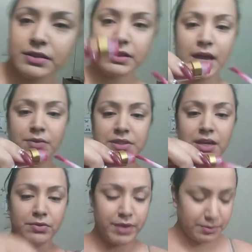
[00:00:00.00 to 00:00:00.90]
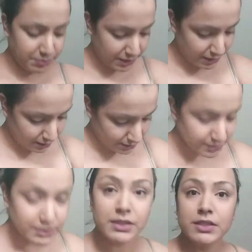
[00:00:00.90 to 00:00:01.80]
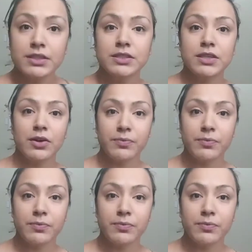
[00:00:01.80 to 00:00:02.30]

That one's like a red pink. So